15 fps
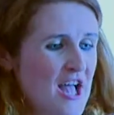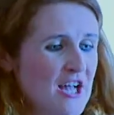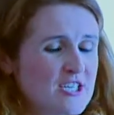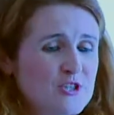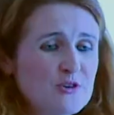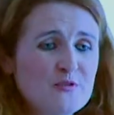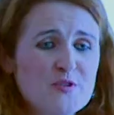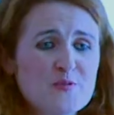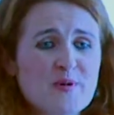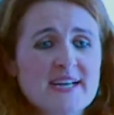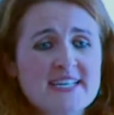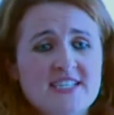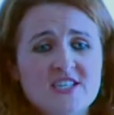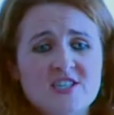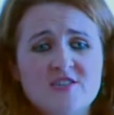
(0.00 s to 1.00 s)
2 of the
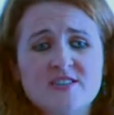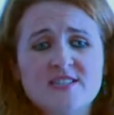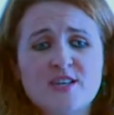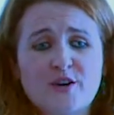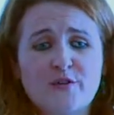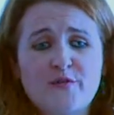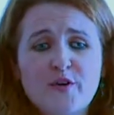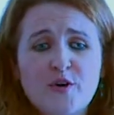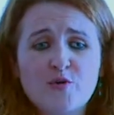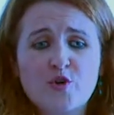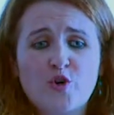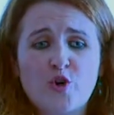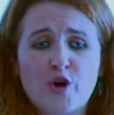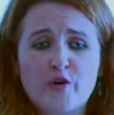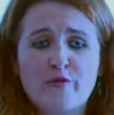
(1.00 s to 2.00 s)
practitioners got a phone
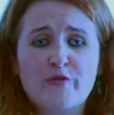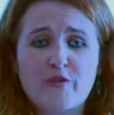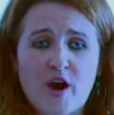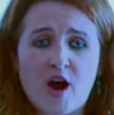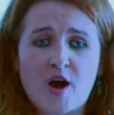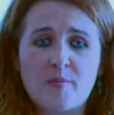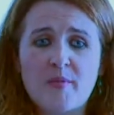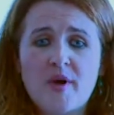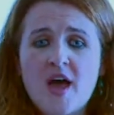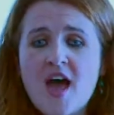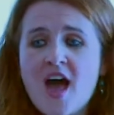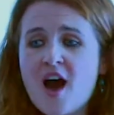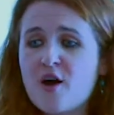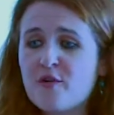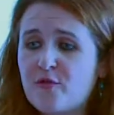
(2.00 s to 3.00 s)
call from
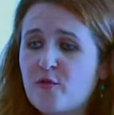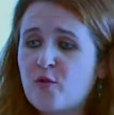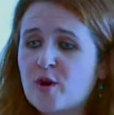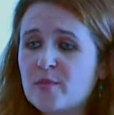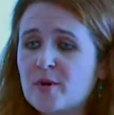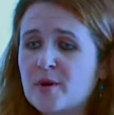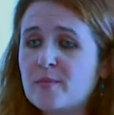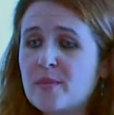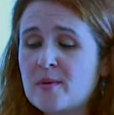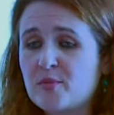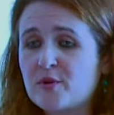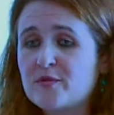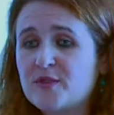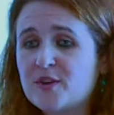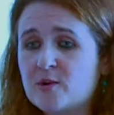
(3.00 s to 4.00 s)
a former member
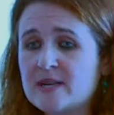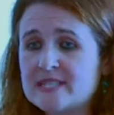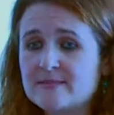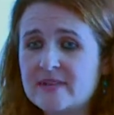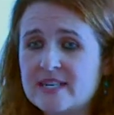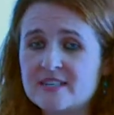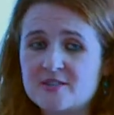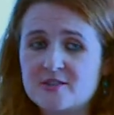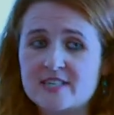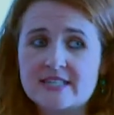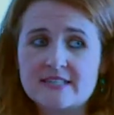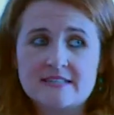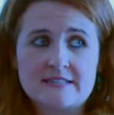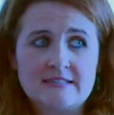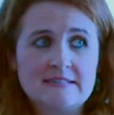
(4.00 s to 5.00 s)
of the US
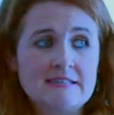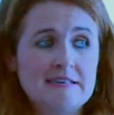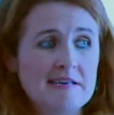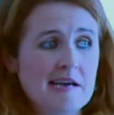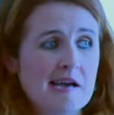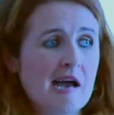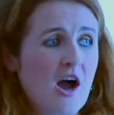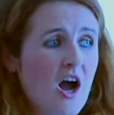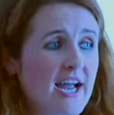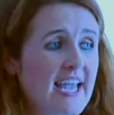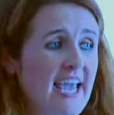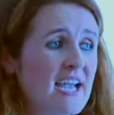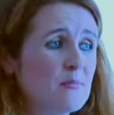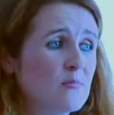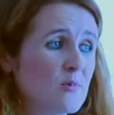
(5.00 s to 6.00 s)
military. "I
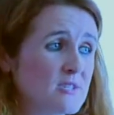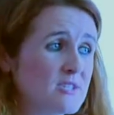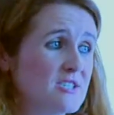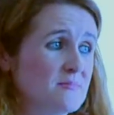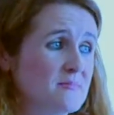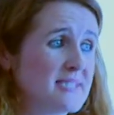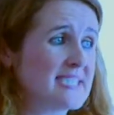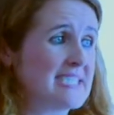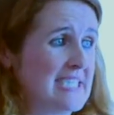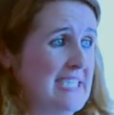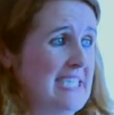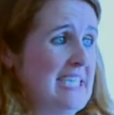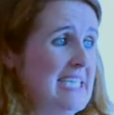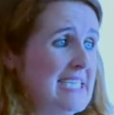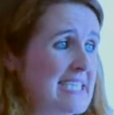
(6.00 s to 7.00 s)
hate Muslims,"
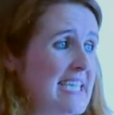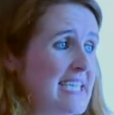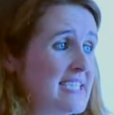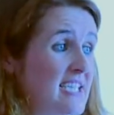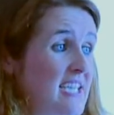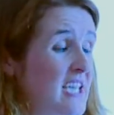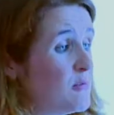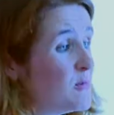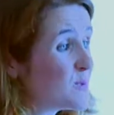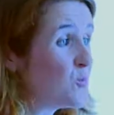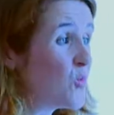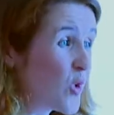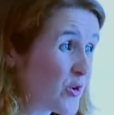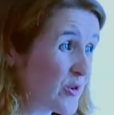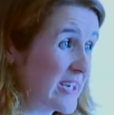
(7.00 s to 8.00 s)
he said. He was
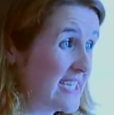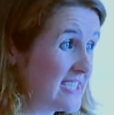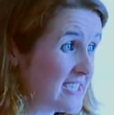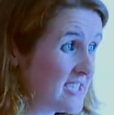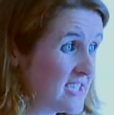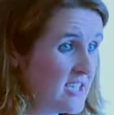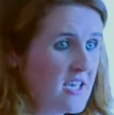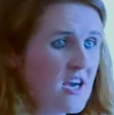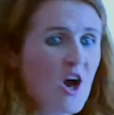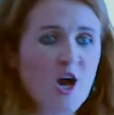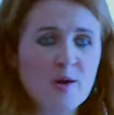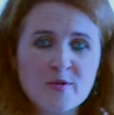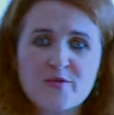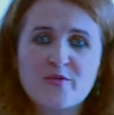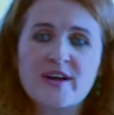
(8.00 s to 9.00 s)
worried.
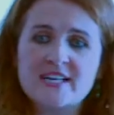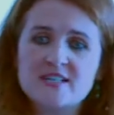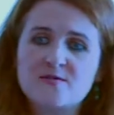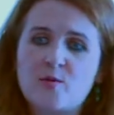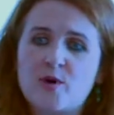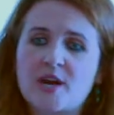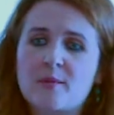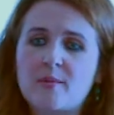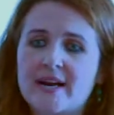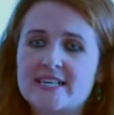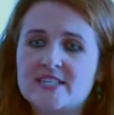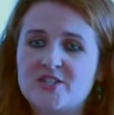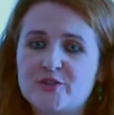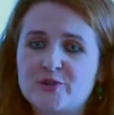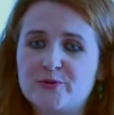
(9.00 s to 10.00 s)
"I'm afraid of what I might
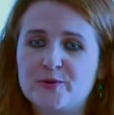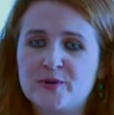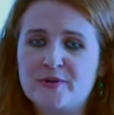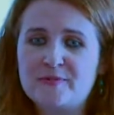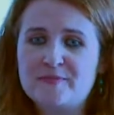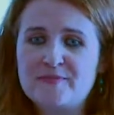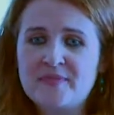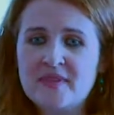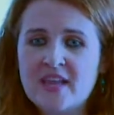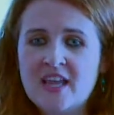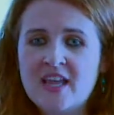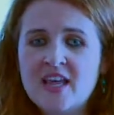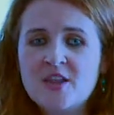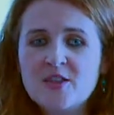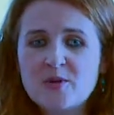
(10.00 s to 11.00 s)
do."
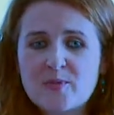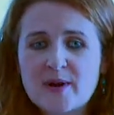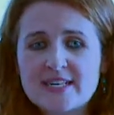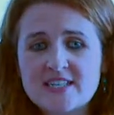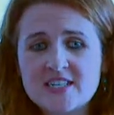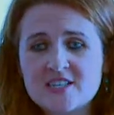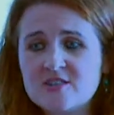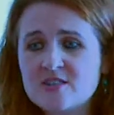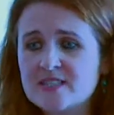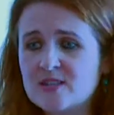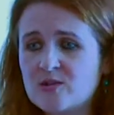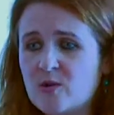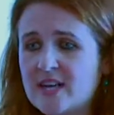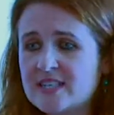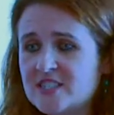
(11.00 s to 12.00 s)
The practitioners in
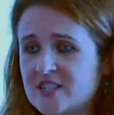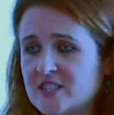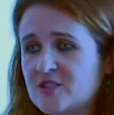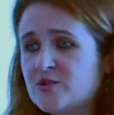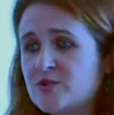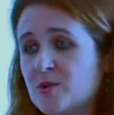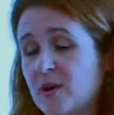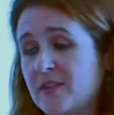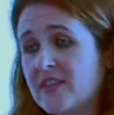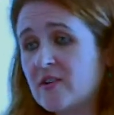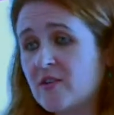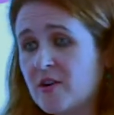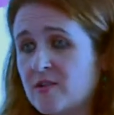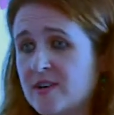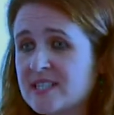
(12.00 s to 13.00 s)
question drew on their
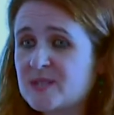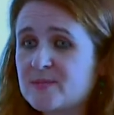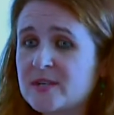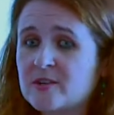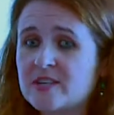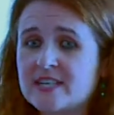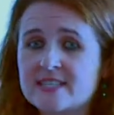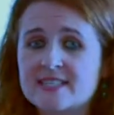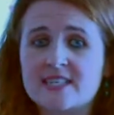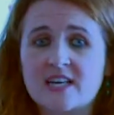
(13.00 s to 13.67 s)
own experience